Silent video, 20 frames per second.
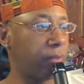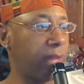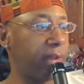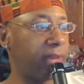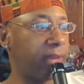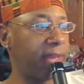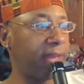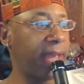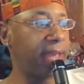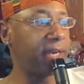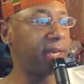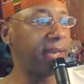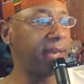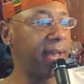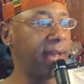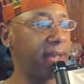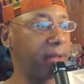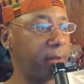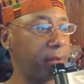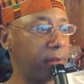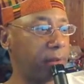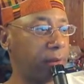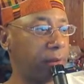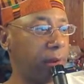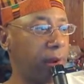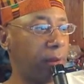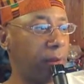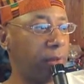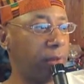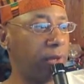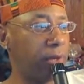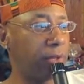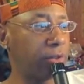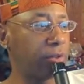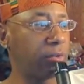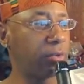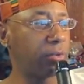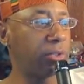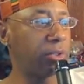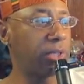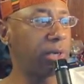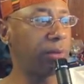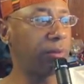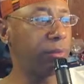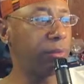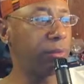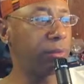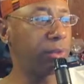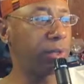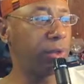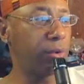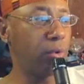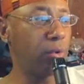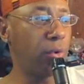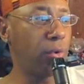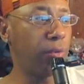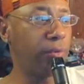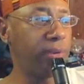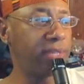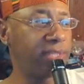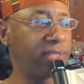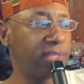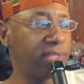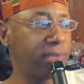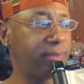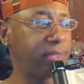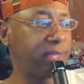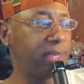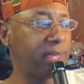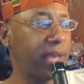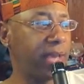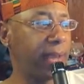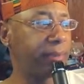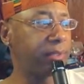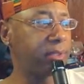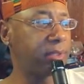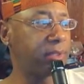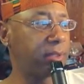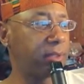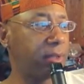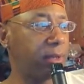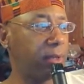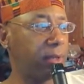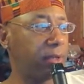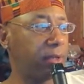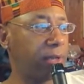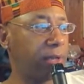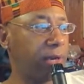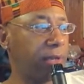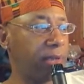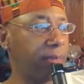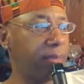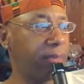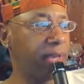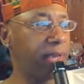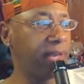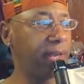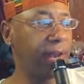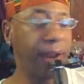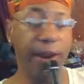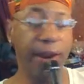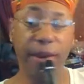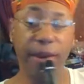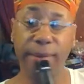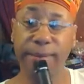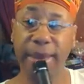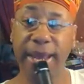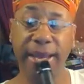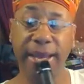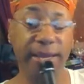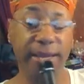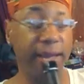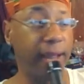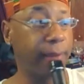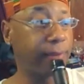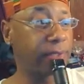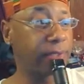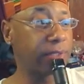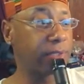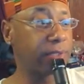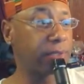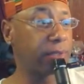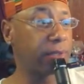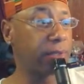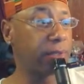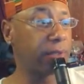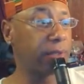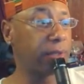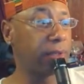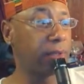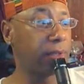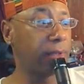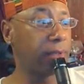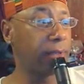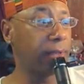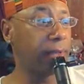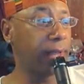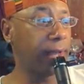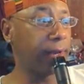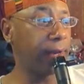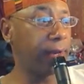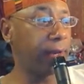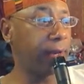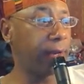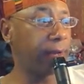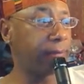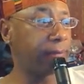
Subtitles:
Now, Canaanite are one of the 2 subgroups of the Northwest Semitic language, the other being the Aramaic language. And